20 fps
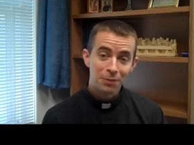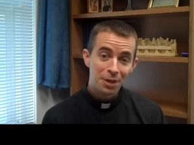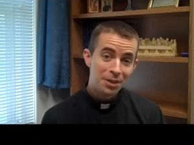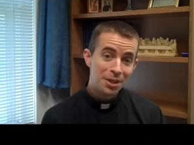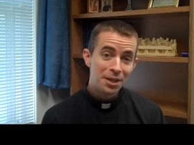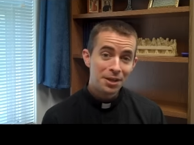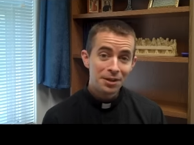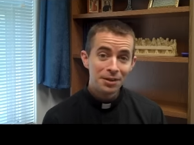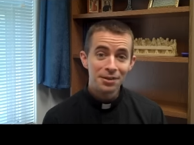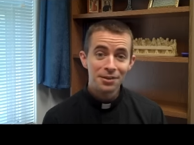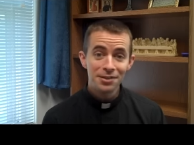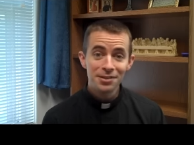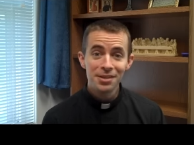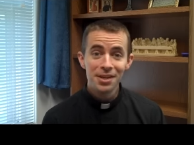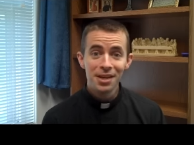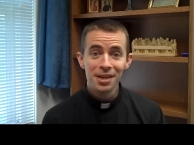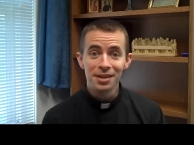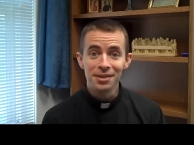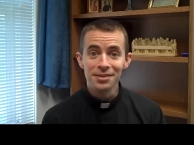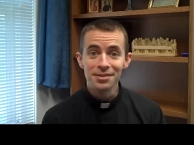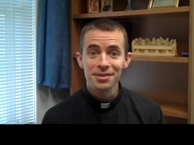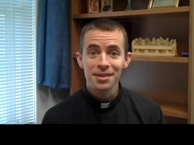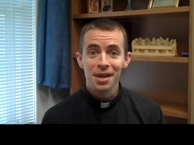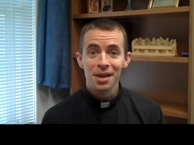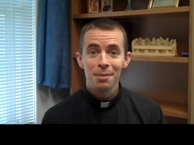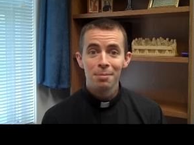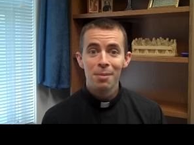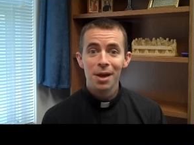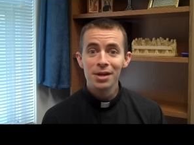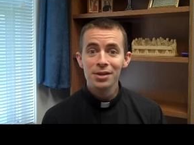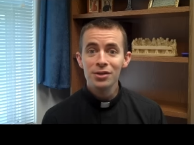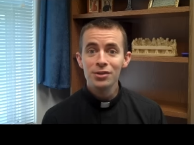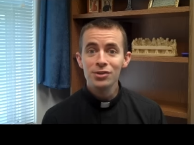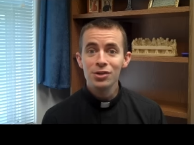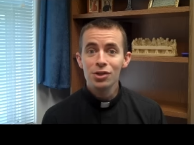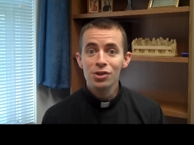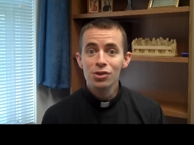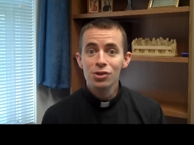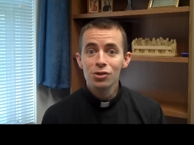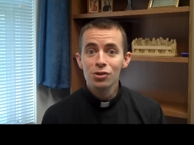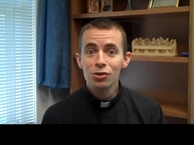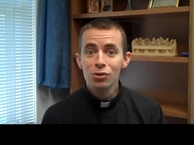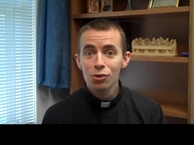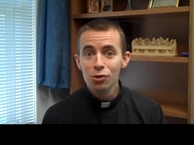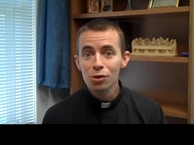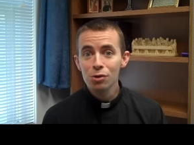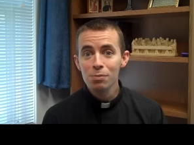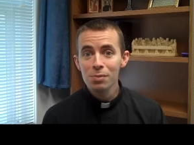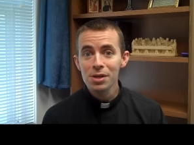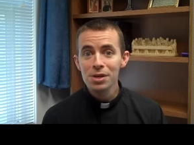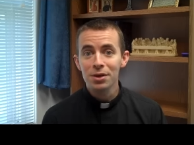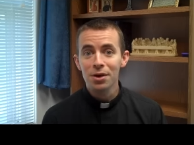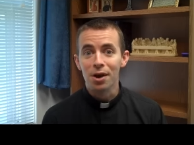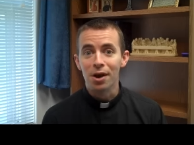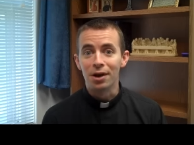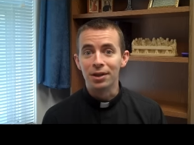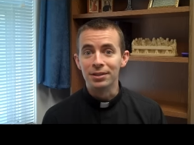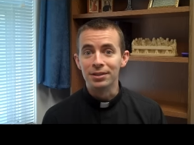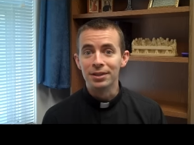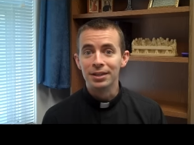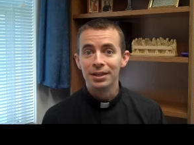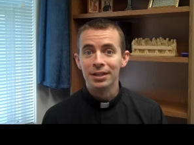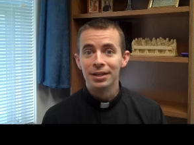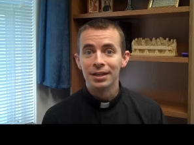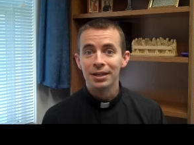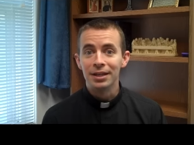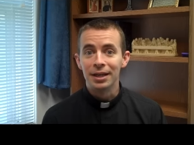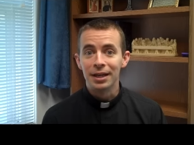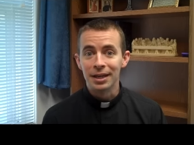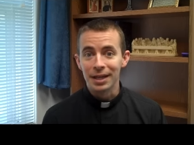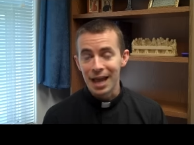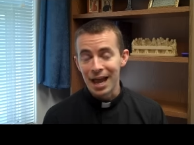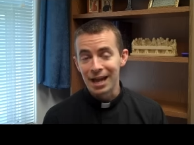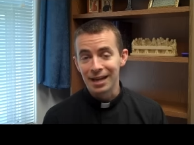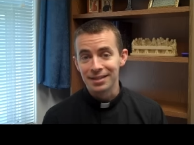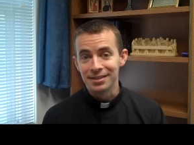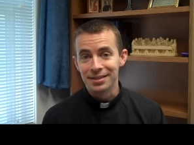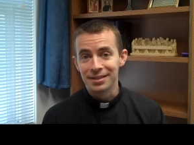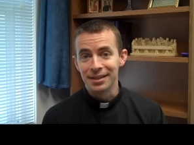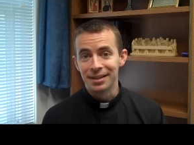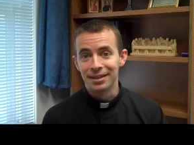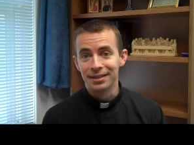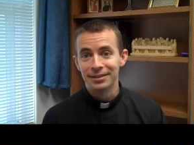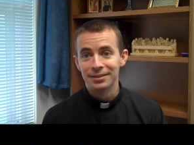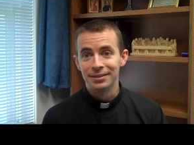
Then, in a sense, my decision could be called an accident.